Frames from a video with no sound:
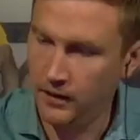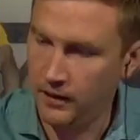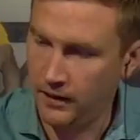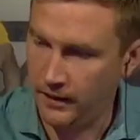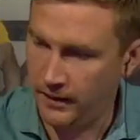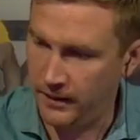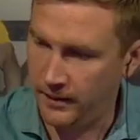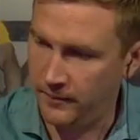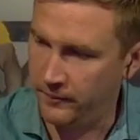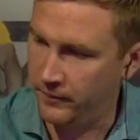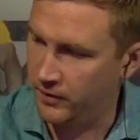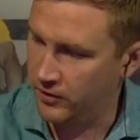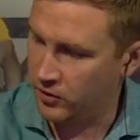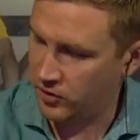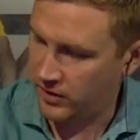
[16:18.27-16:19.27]

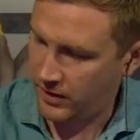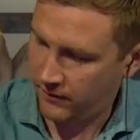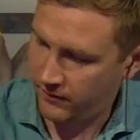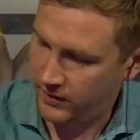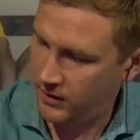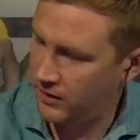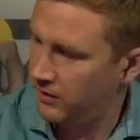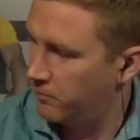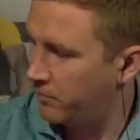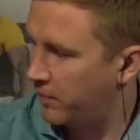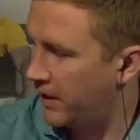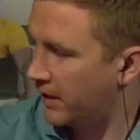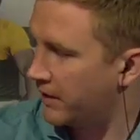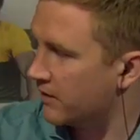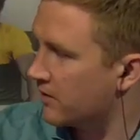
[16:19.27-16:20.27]
Um, I just have the
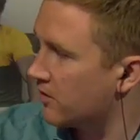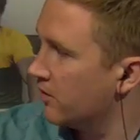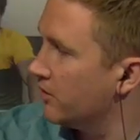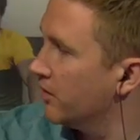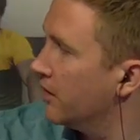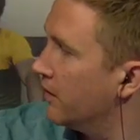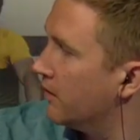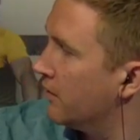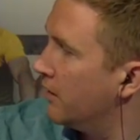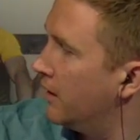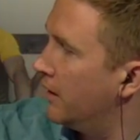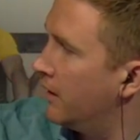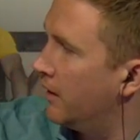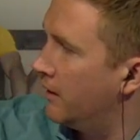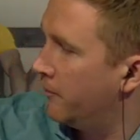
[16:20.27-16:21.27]
back of the sun here.
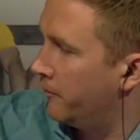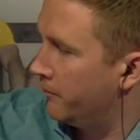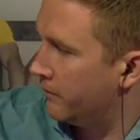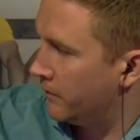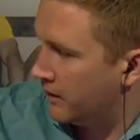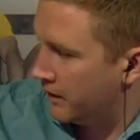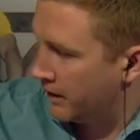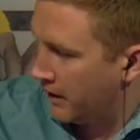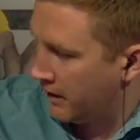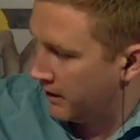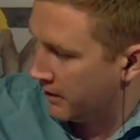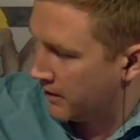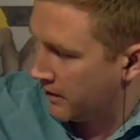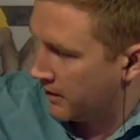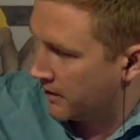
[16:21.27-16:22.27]
Um, again,
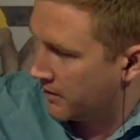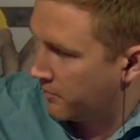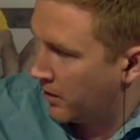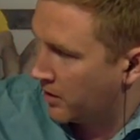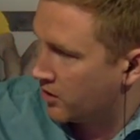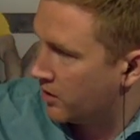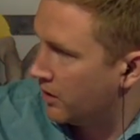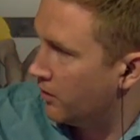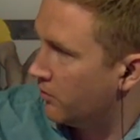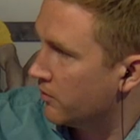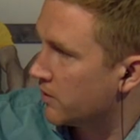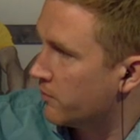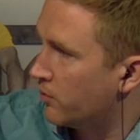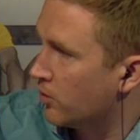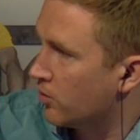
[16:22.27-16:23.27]
it's it's Pochettino
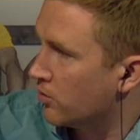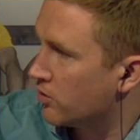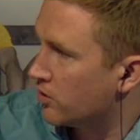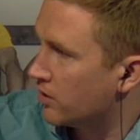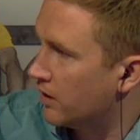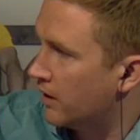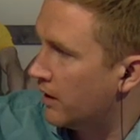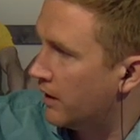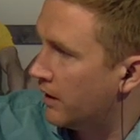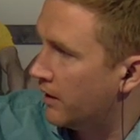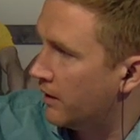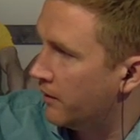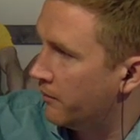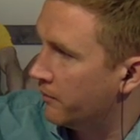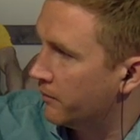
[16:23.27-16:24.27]
and Spurs.
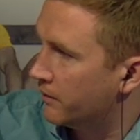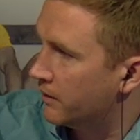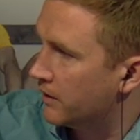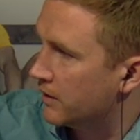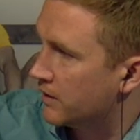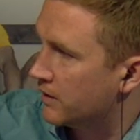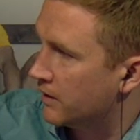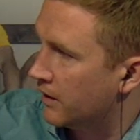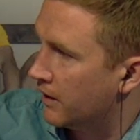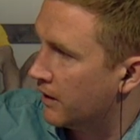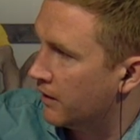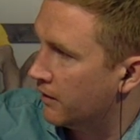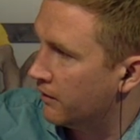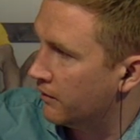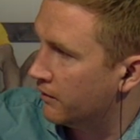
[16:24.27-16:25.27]
Um, this
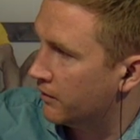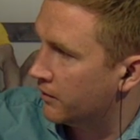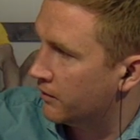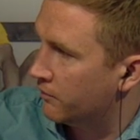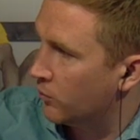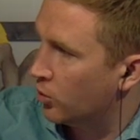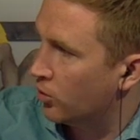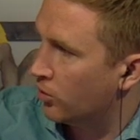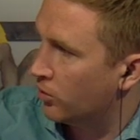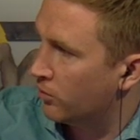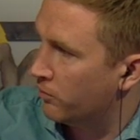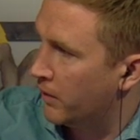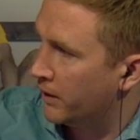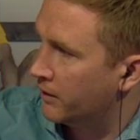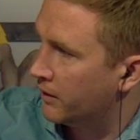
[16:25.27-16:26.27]
uh, more
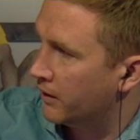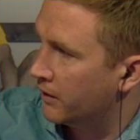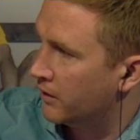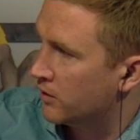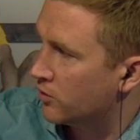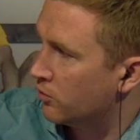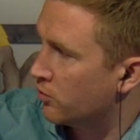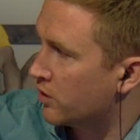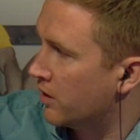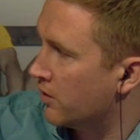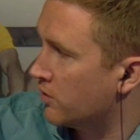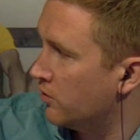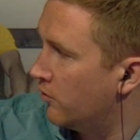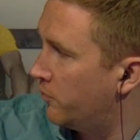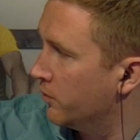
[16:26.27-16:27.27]
Man United,
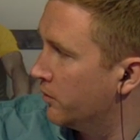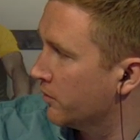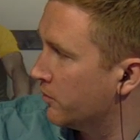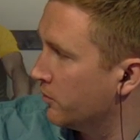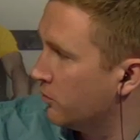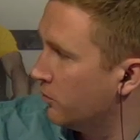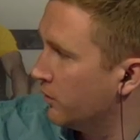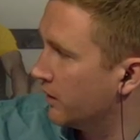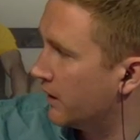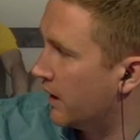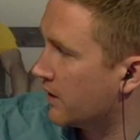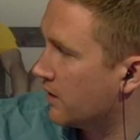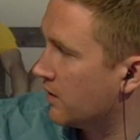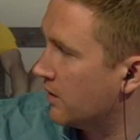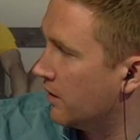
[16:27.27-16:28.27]
Solskjaer stuff. But I suppose the one that
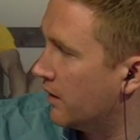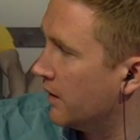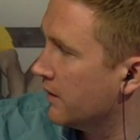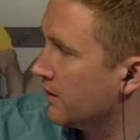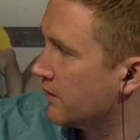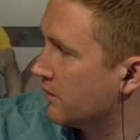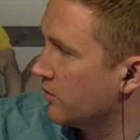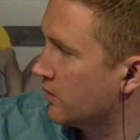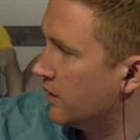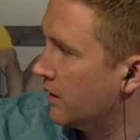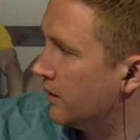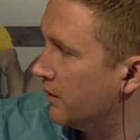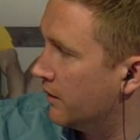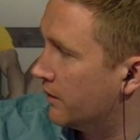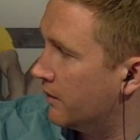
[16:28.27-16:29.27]
catches the eye is just
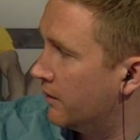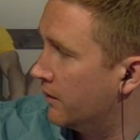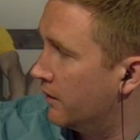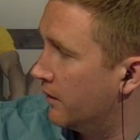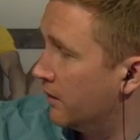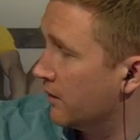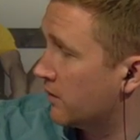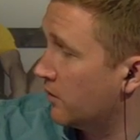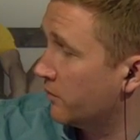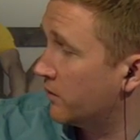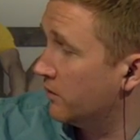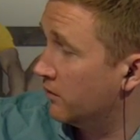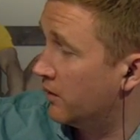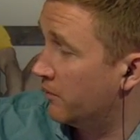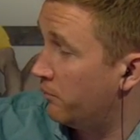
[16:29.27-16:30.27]
saying that, and, and it's
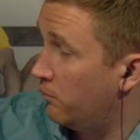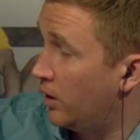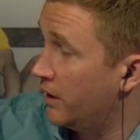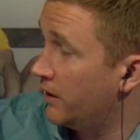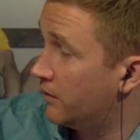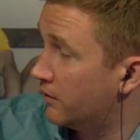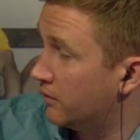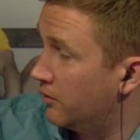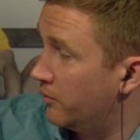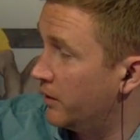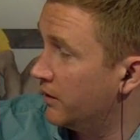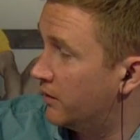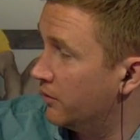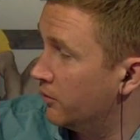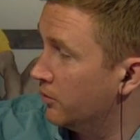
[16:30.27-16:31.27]
something that might come
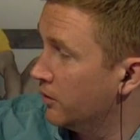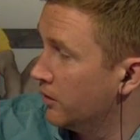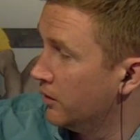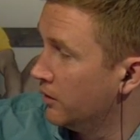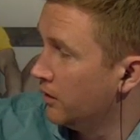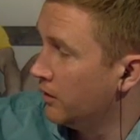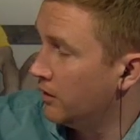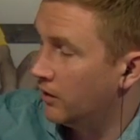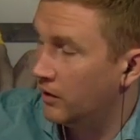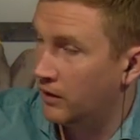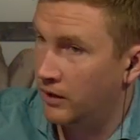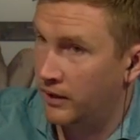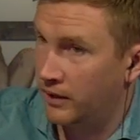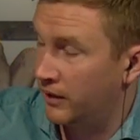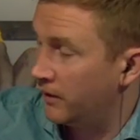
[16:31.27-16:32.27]
into
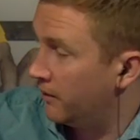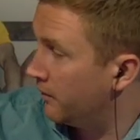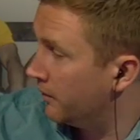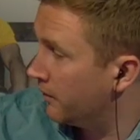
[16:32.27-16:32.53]
uh,